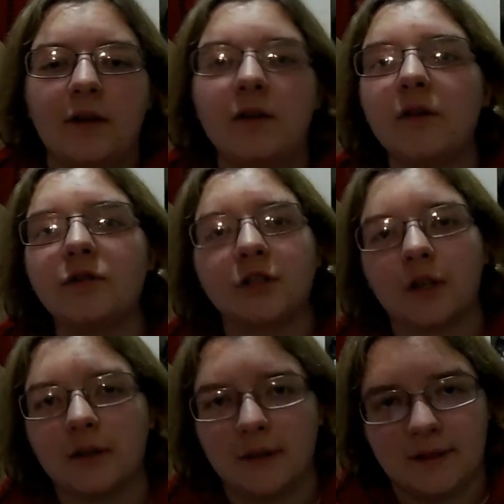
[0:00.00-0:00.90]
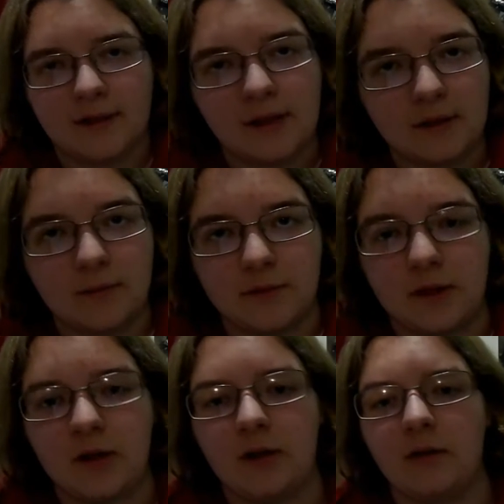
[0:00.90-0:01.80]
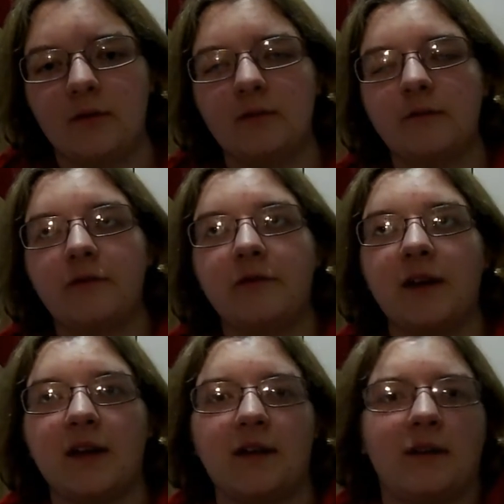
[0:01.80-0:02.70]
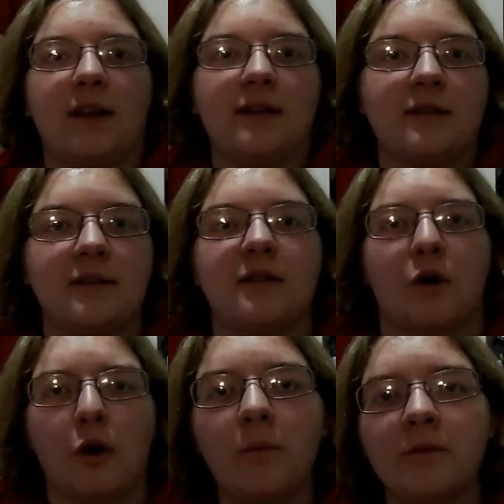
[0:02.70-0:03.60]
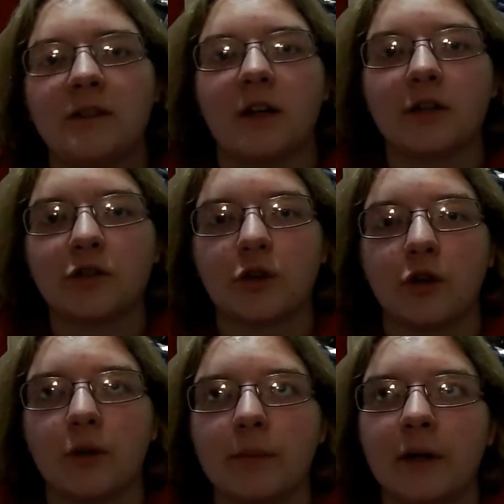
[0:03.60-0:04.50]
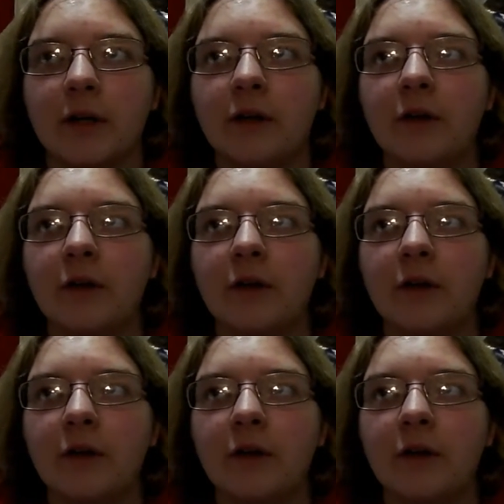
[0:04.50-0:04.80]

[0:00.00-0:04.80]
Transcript: no shirt in this kingdom's going to fit it unless it's a Homestuck troll, but